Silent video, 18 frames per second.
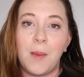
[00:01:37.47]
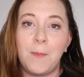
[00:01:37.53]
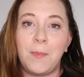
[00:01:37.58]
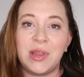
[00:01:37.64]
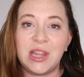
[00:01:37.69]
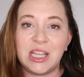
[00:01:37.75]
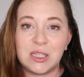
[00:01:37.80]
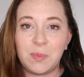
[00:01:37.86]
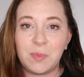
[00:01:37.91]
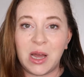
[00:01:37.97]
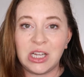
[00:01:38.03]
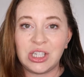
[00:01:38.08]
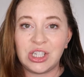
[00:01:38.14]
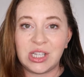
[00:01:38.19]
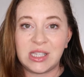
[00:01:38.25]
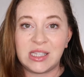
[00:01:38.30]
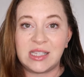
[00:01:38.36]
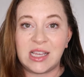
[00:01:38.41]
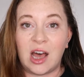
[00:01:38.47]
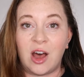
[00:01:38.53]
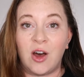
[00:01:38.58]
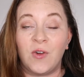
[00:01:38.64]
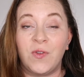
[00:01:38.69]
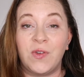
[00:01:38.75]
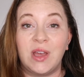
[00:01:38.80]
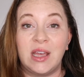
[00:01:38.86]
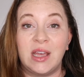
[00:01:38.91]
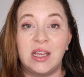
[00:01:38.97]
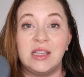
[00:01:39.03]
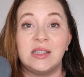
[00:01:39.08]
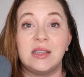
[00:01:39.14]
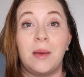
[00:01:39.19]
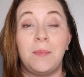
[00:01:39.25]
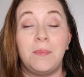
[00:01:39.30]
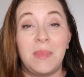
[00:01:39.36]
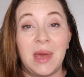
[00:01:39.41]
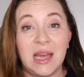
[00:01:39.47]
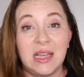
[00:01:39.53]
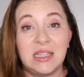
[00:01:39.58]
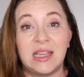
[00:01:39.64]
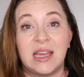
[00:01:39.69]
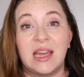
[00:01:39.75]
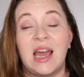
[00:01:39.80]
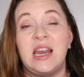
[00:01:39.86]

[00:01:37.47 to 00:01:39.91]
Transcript: But the sponge itself is amazing,